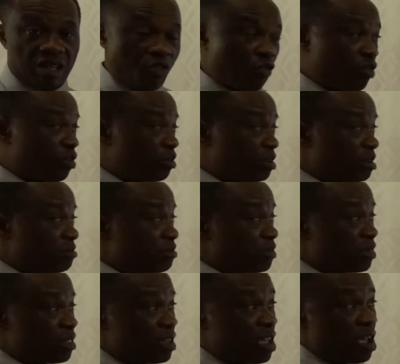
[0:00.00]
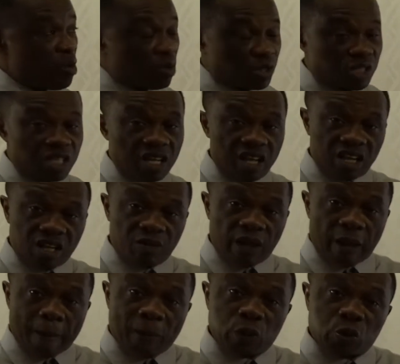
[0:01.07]
Therefore, he was
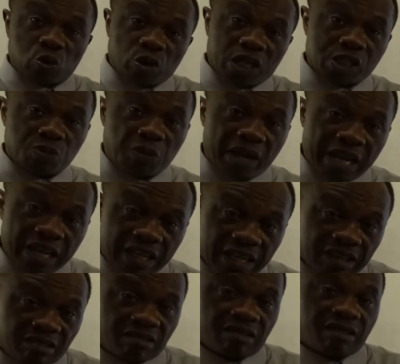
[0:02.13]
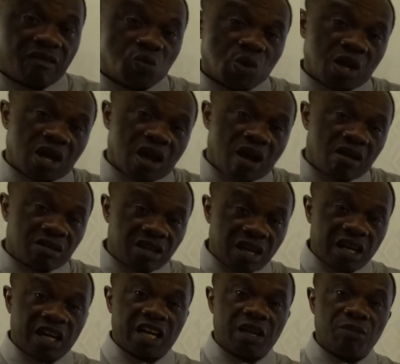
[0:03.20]
able to explain that
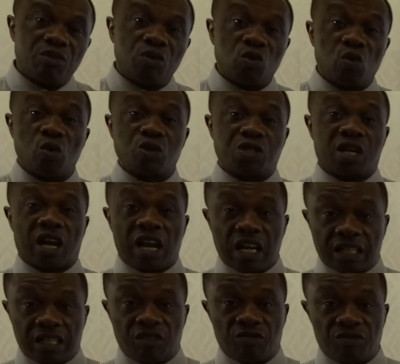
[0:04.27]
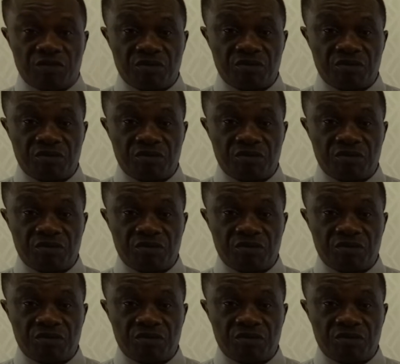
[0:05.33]
time was relative.